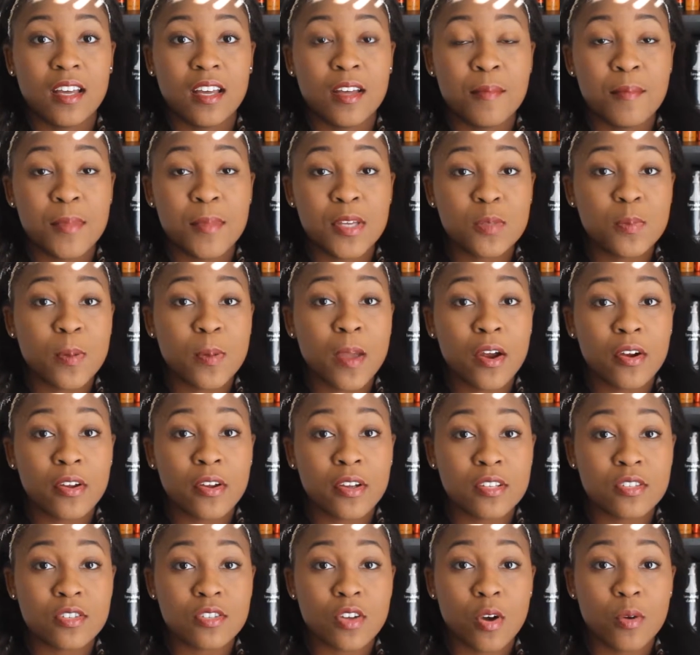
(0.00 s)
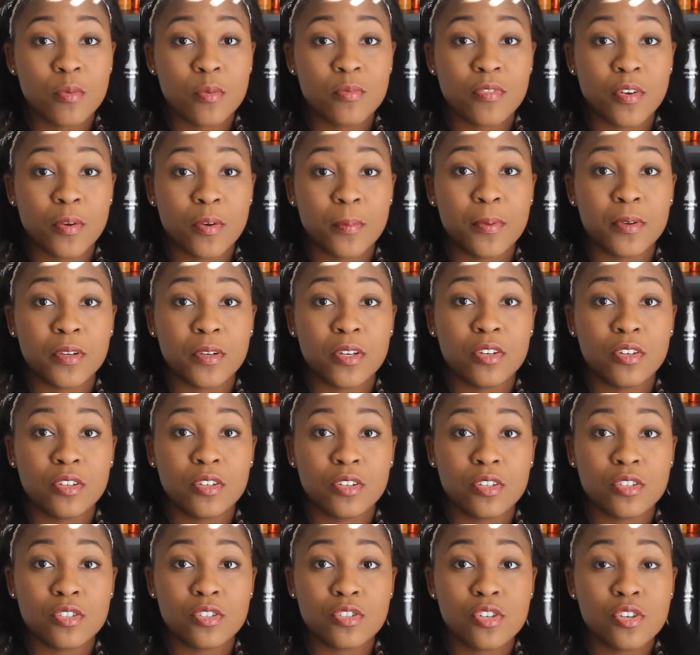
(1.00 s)
Miss Peregrine's Home for
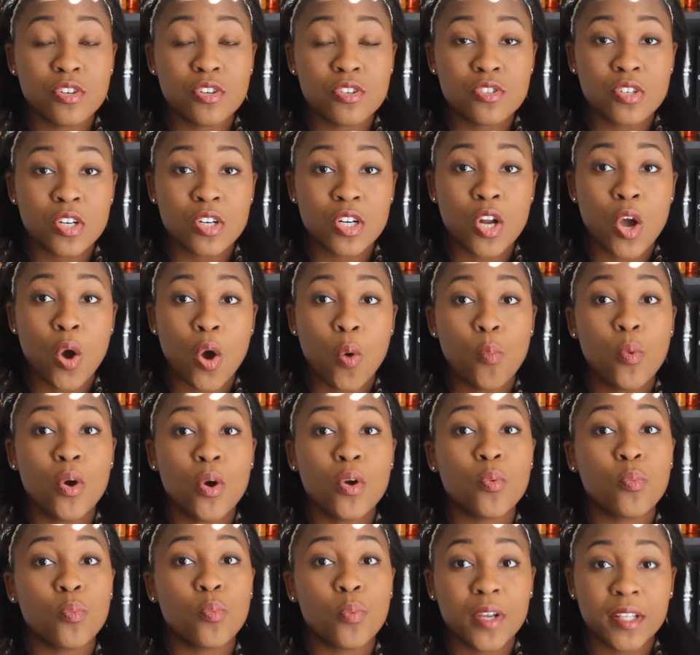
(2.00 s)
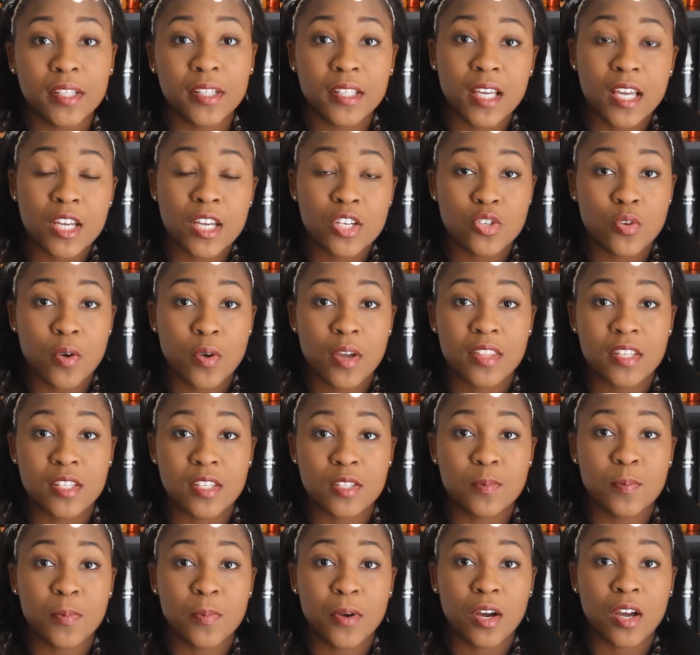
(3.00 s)
Peculiar Children would really enjoy
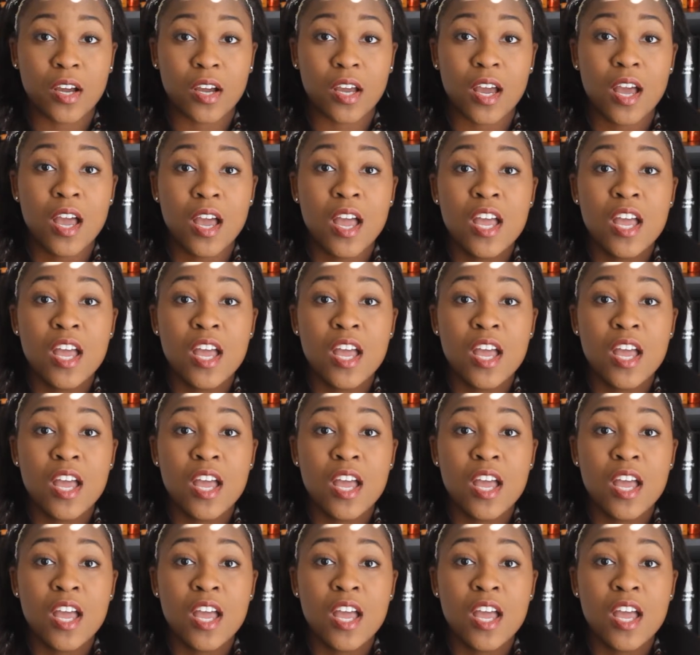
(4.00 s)
this book.